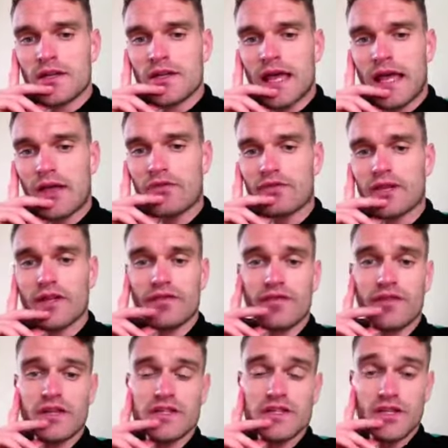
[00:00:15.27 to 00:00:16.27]
healthy
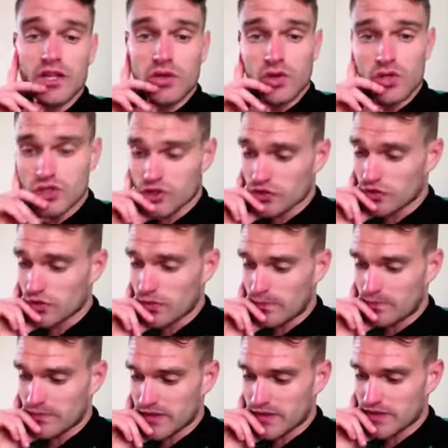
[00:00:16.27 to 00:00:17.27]
fitness in the law
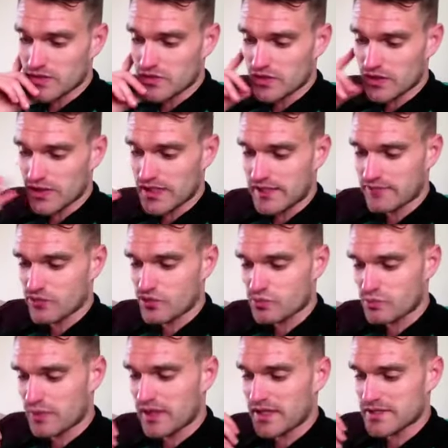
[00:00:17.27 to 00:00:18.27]
school, is it gives us
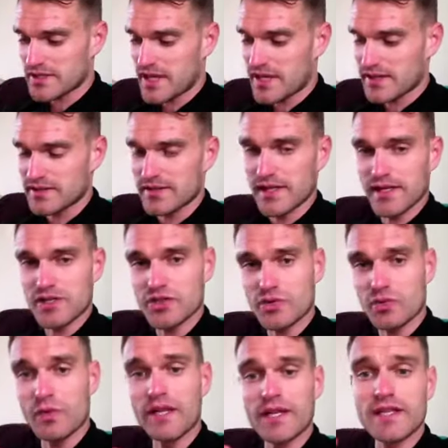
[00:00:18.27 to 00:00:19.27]
baseline data
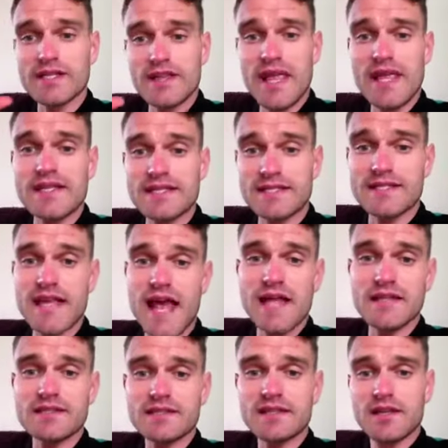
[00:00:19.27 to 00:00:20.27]
so we can then
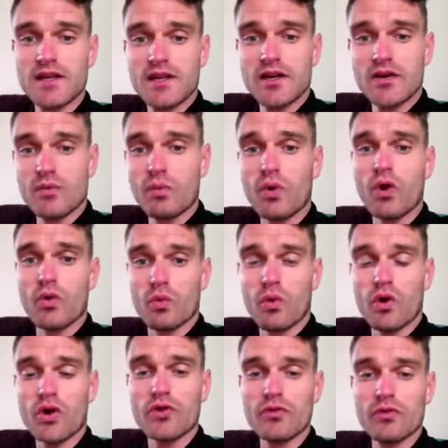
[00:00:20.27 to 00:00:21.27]
set
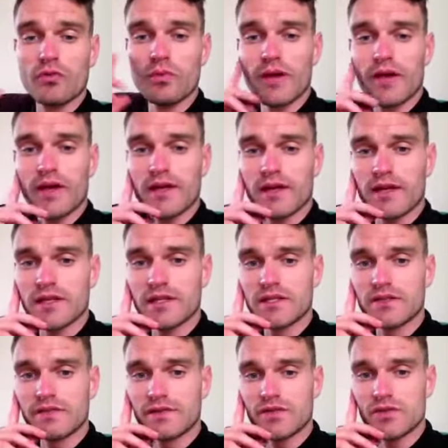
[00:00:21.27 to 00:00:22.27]
what group an
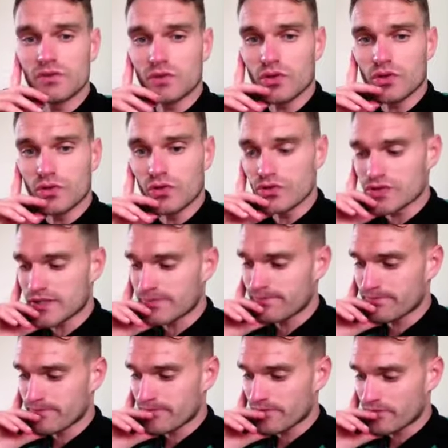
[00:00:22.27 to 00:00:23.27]
individual goes in.
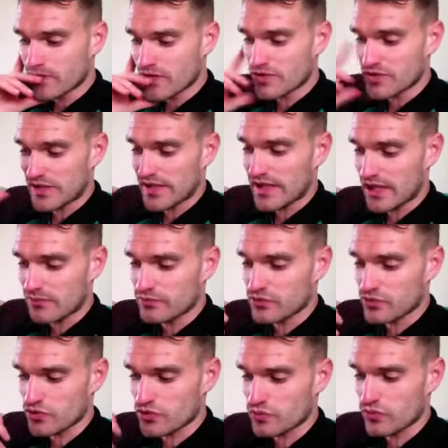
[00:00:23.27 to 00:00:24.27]
So that
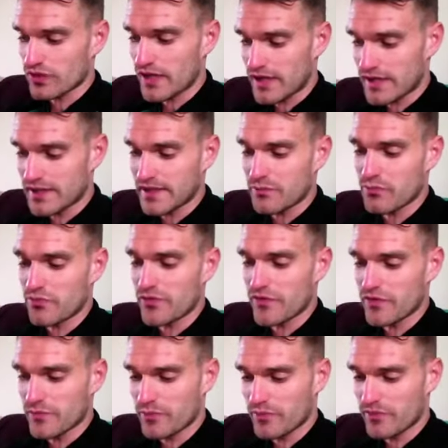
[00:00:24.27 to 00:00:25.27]
helps us with that and
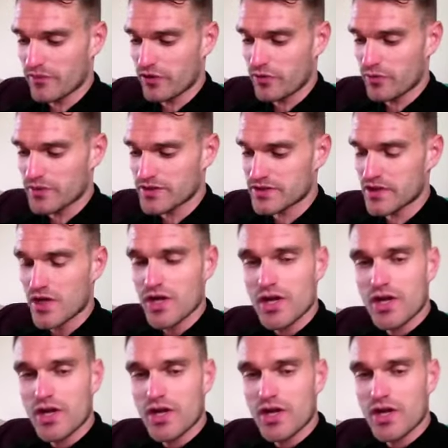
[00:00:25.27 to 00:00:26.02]
improving performance.